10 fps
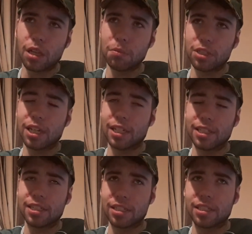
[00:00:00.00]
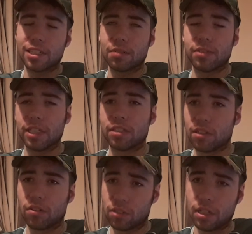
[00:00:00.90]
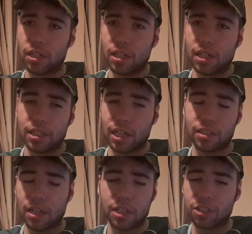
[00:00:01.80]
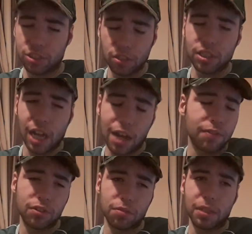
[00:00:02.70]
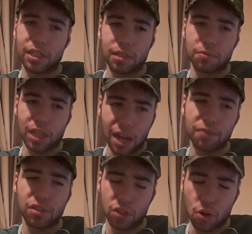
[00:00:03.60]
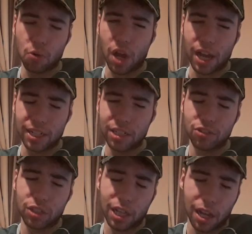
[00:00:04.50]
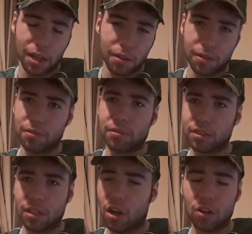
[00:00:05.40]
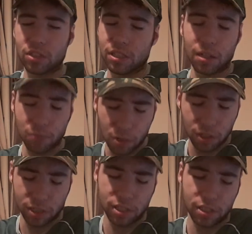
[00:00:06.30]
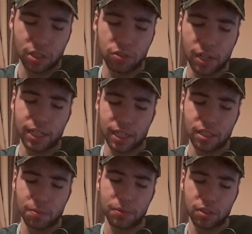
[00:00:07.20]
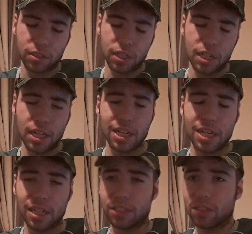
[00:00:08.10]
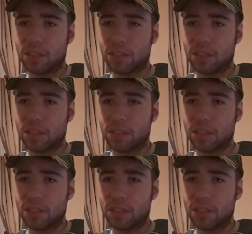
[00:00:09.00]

But again, this is the thing we need to learn, that it shouldn't have to be that we have to go and literally cause a ruckus to try and get something done. It